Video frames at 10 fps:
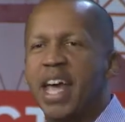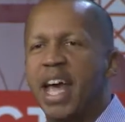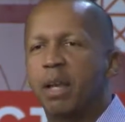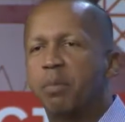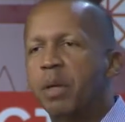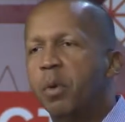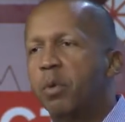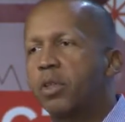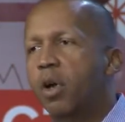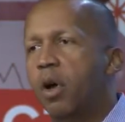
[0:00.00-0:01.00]
And people
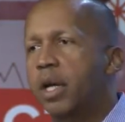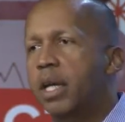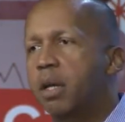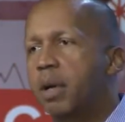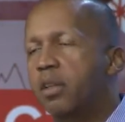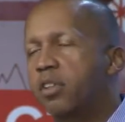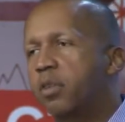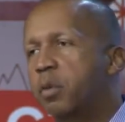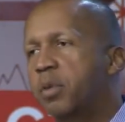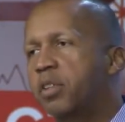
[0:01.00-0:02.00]
were talking about
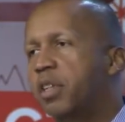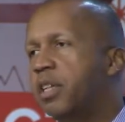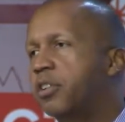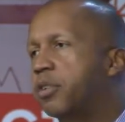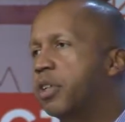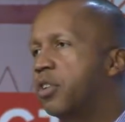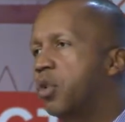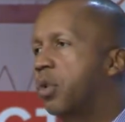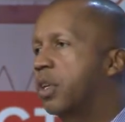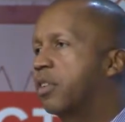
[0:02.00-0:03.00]
civil procedure and
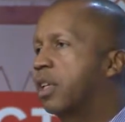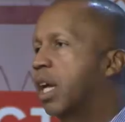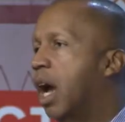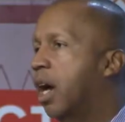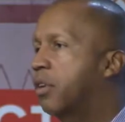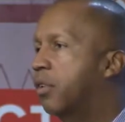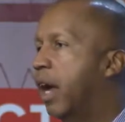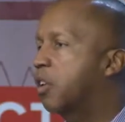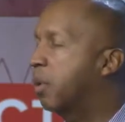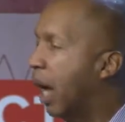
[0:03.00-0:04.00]
torts and
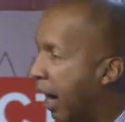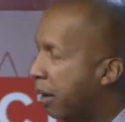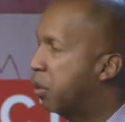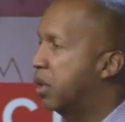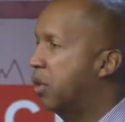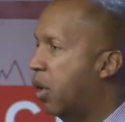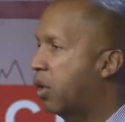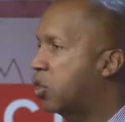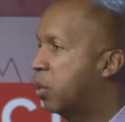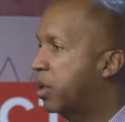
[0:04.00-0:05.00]
contracts, but I went to law
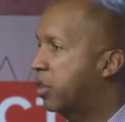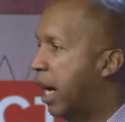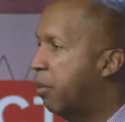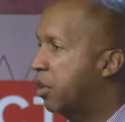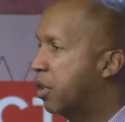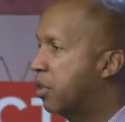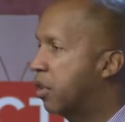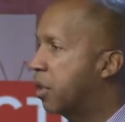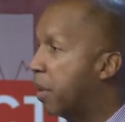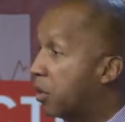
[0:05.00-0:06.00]
school because I was
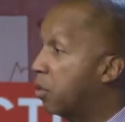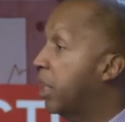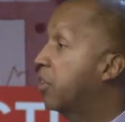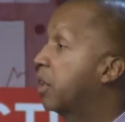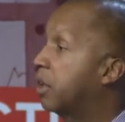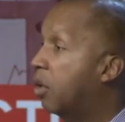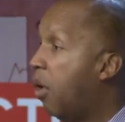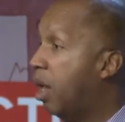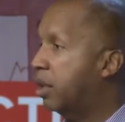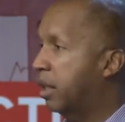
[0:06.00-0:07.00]
concerned about racial
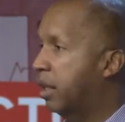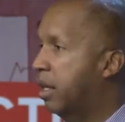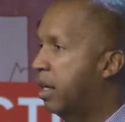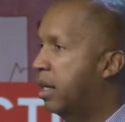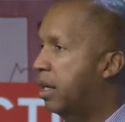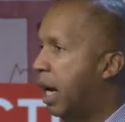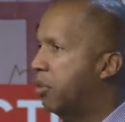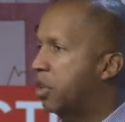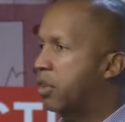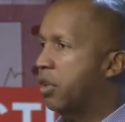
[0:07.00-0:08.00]
inequality. I
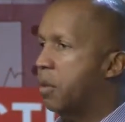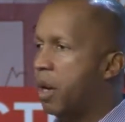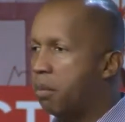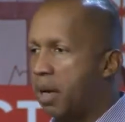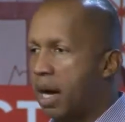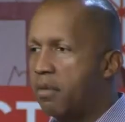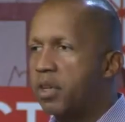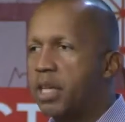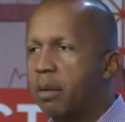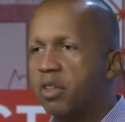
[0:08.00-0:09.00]
was concerned about
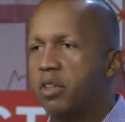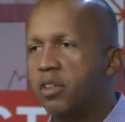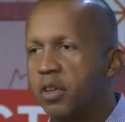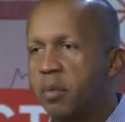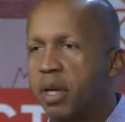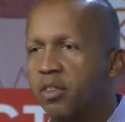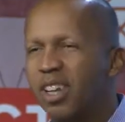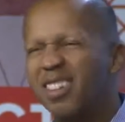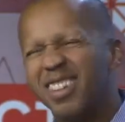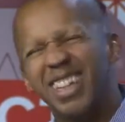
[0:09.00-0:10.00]
poverty. I was concerned about
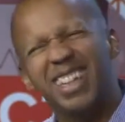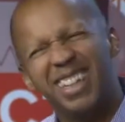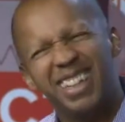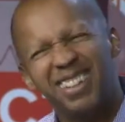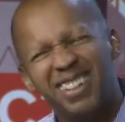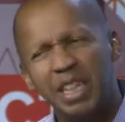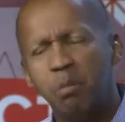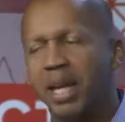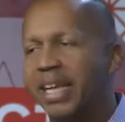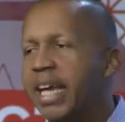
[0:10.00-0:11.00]
justice, and it didn't
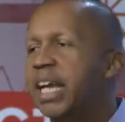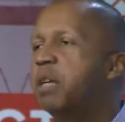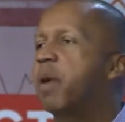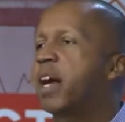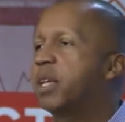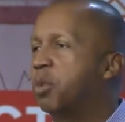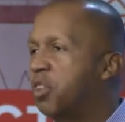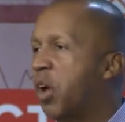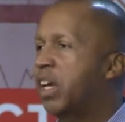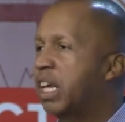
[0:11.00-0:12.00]
seem like anybody was
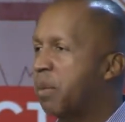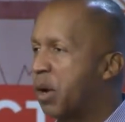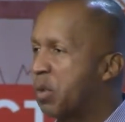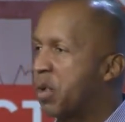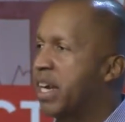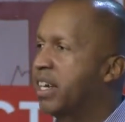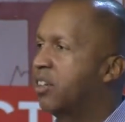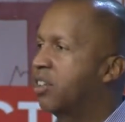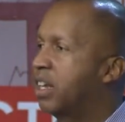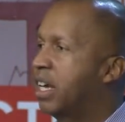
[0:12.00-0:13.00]
talking about
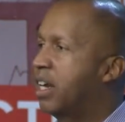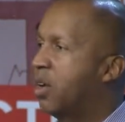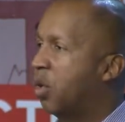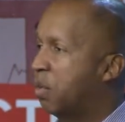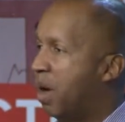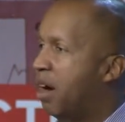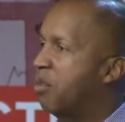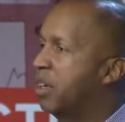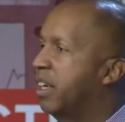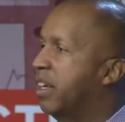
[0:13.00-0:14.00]
race or
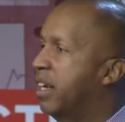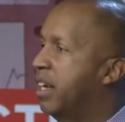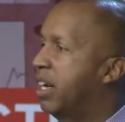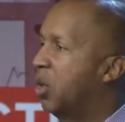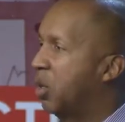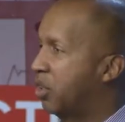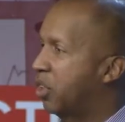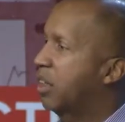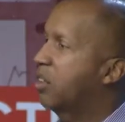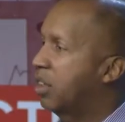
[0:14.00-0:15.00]
poverty or
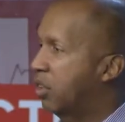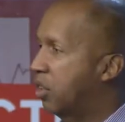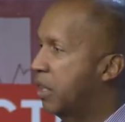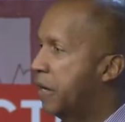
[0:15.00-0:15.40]
justice.